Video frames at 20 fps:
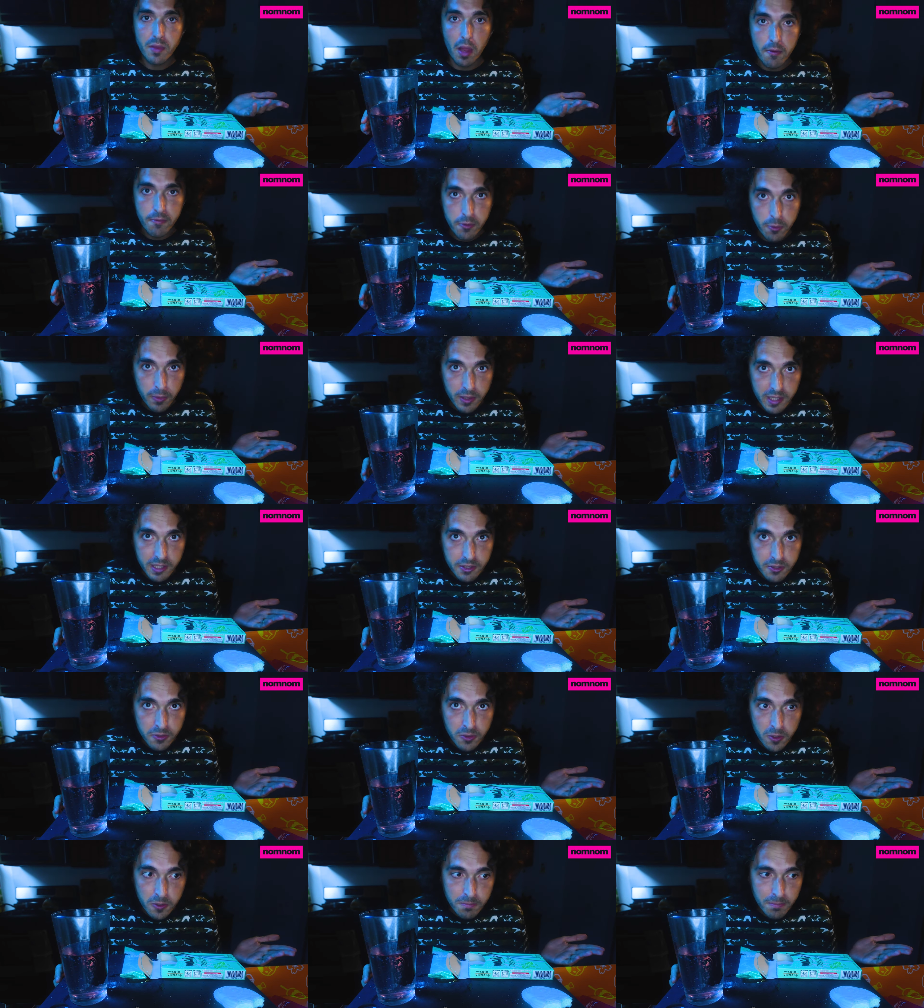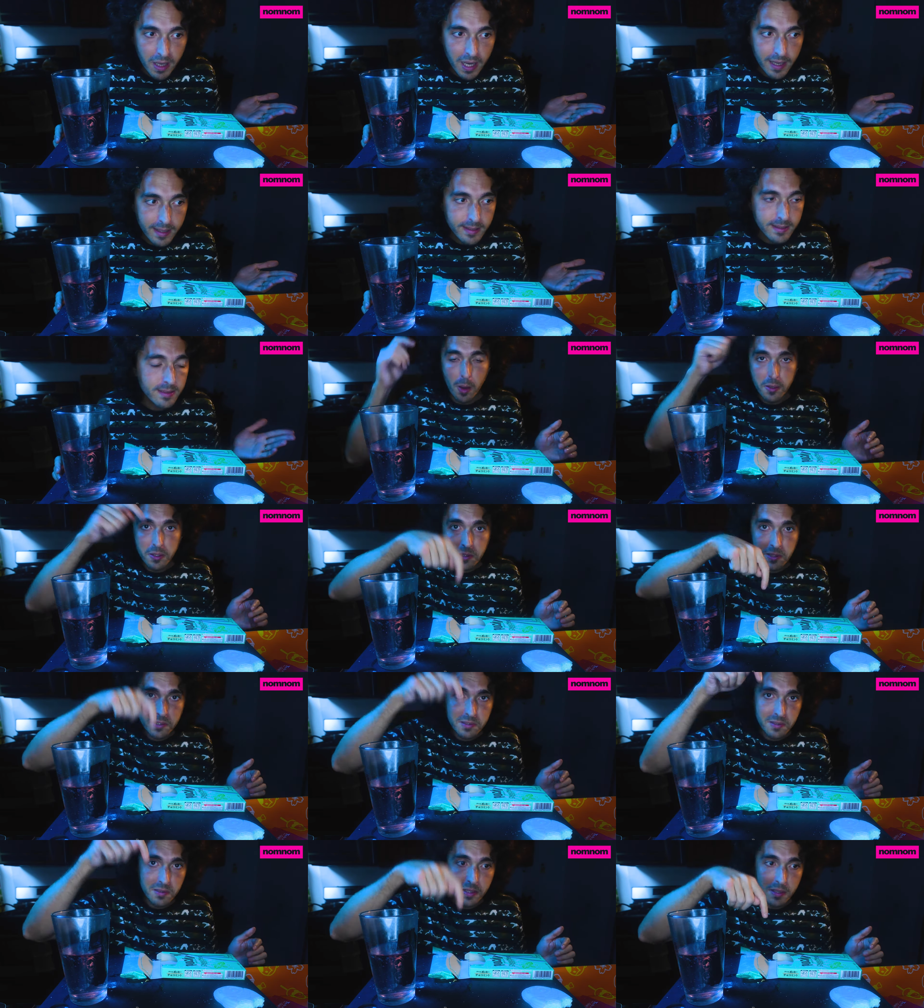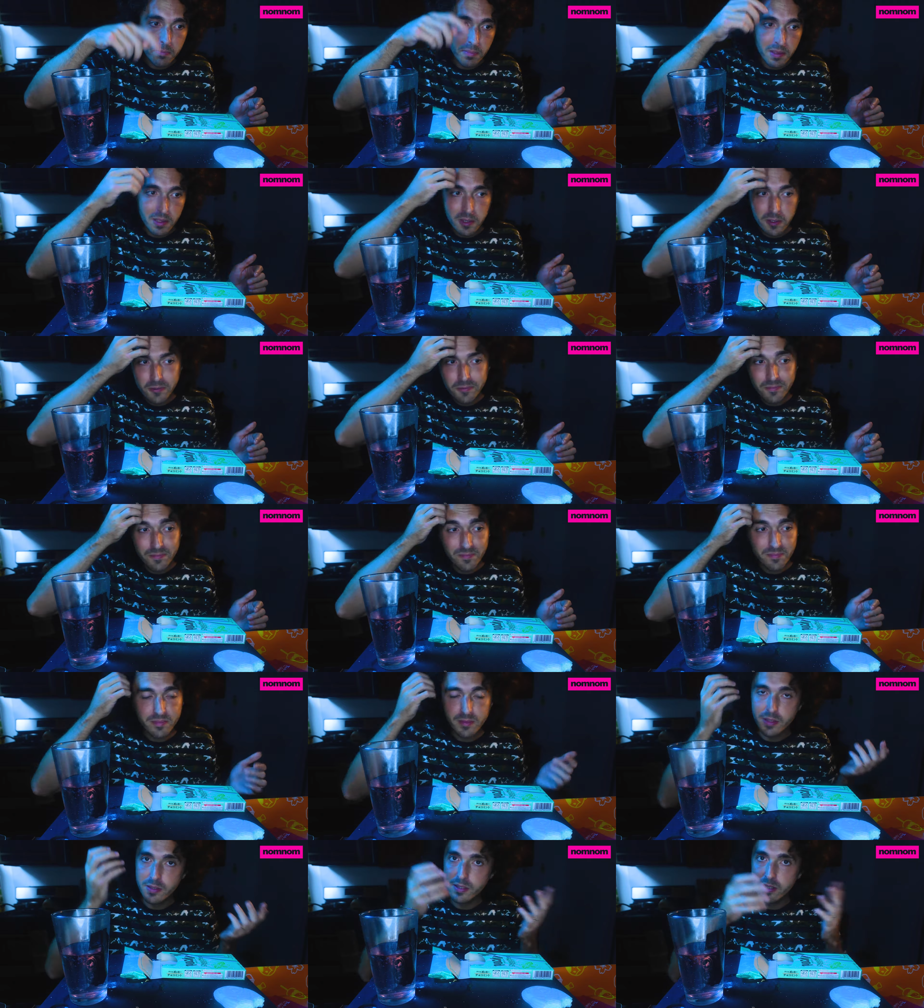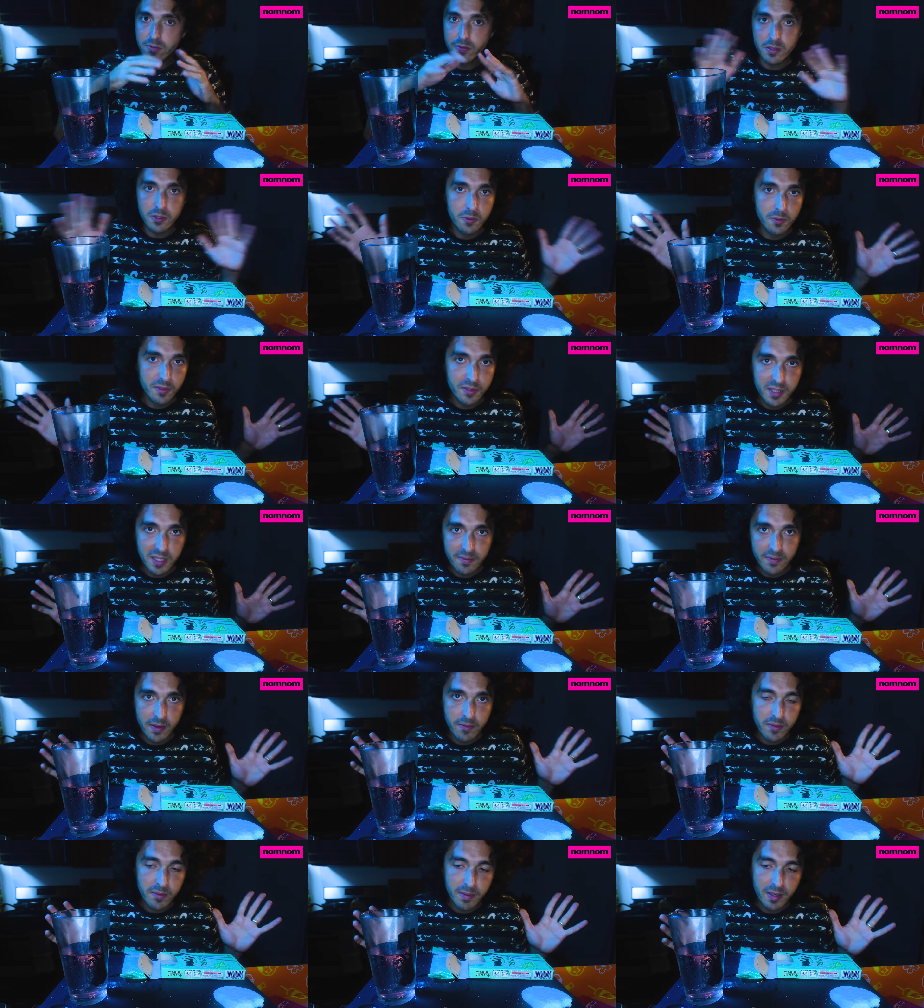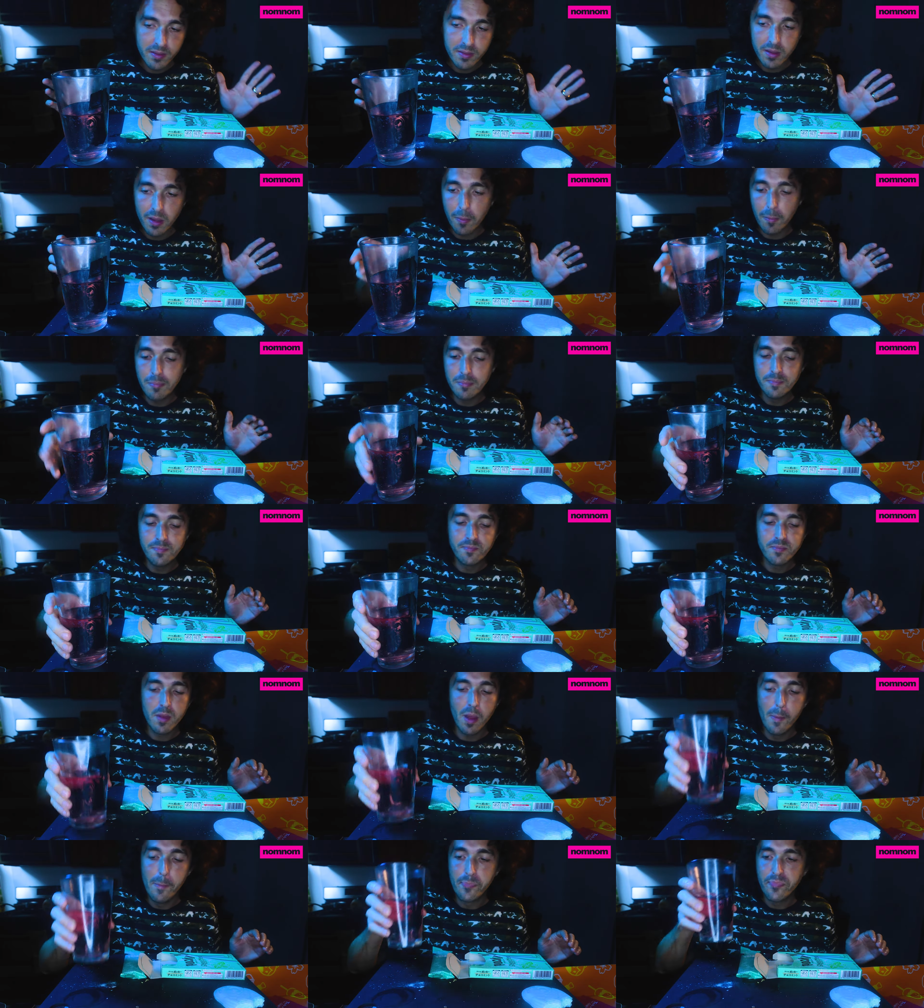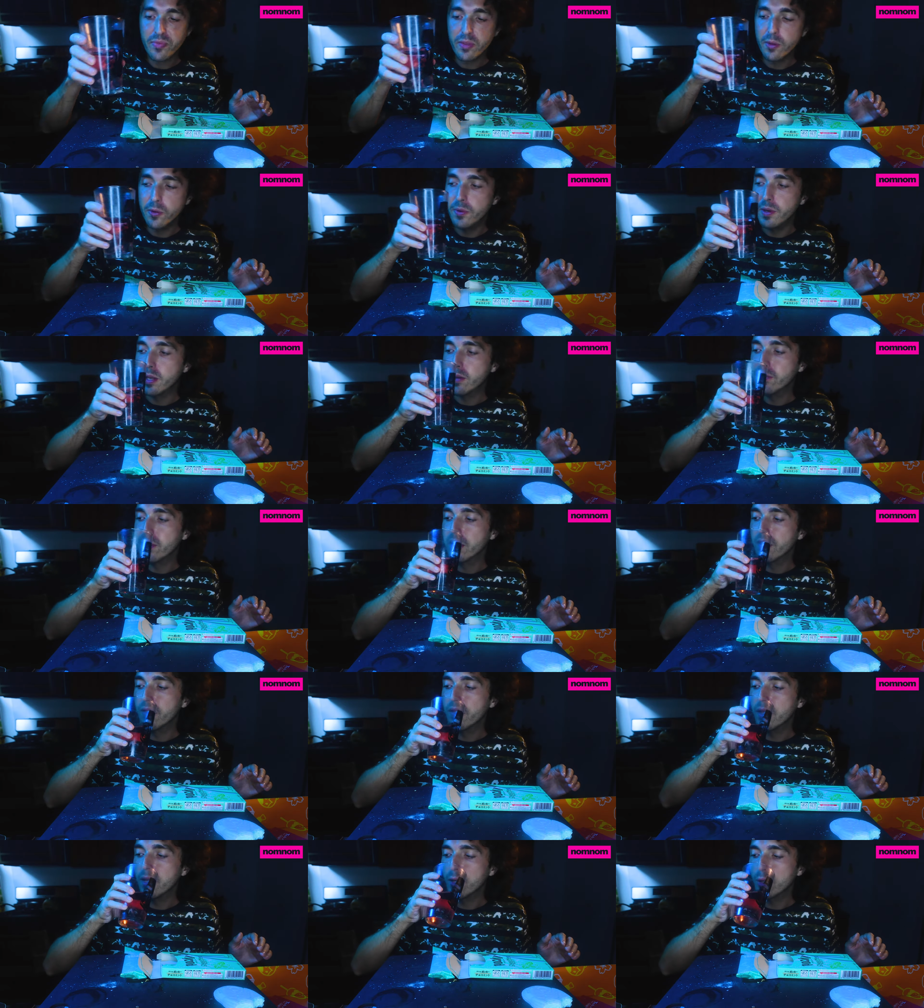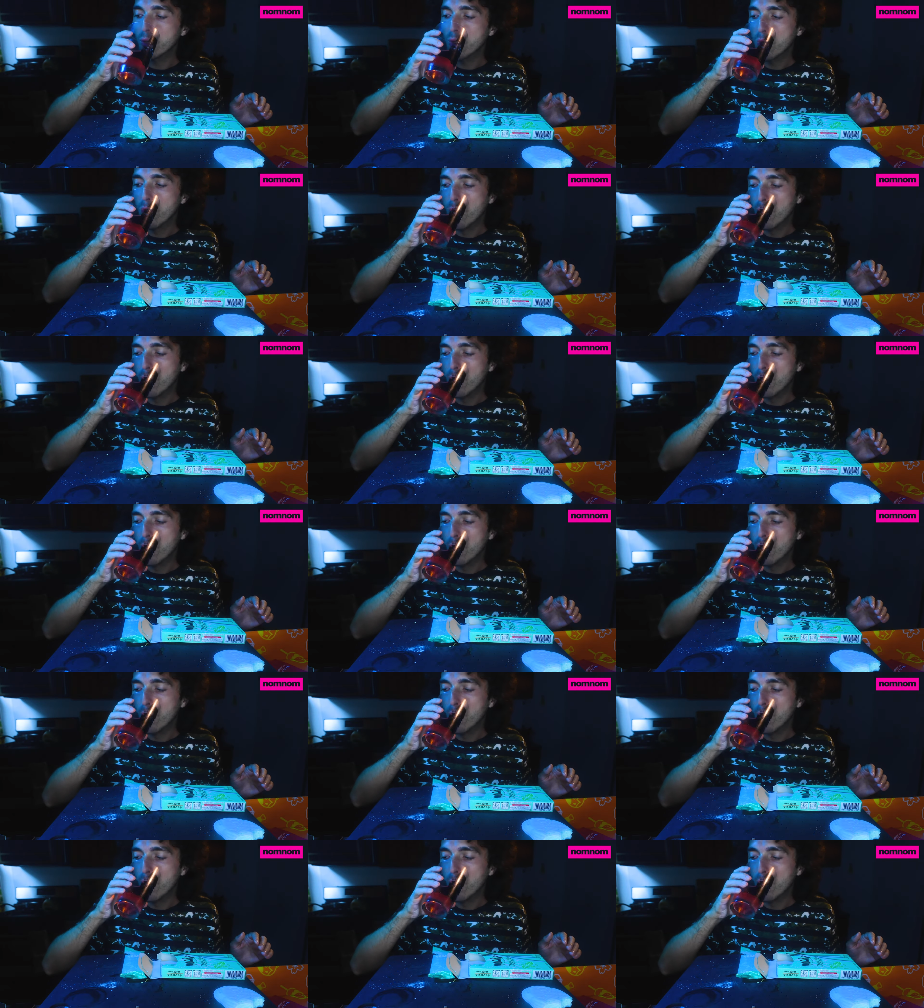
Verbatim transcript: If you want to get your own box, click the link below. Different cool stuff every month. Unique fun things.